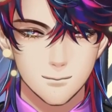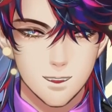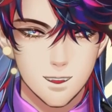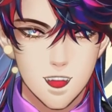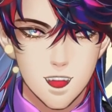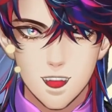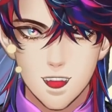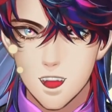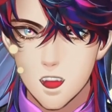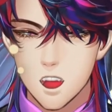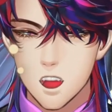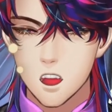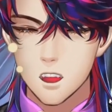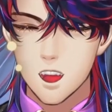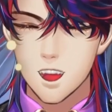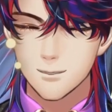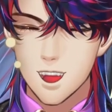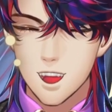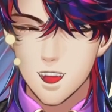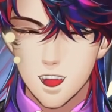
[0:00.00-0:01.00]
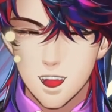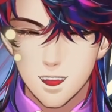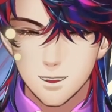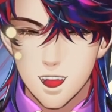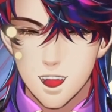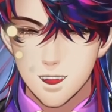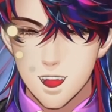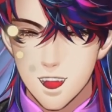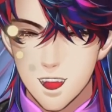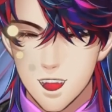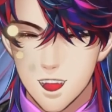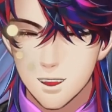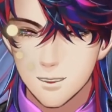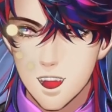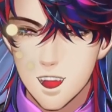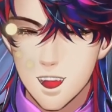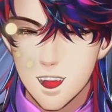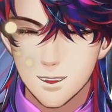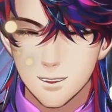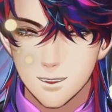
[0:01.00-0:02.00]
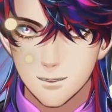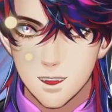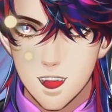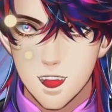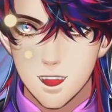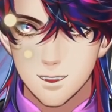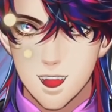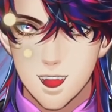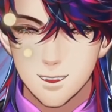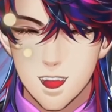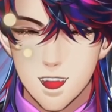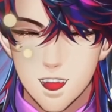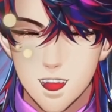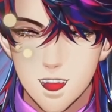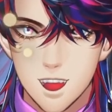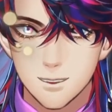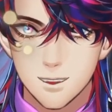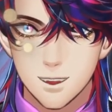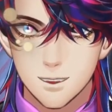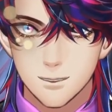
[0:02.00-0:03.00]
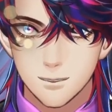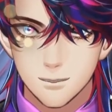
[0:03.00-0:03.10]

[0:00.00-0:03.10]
and we received letters from other students asking for help.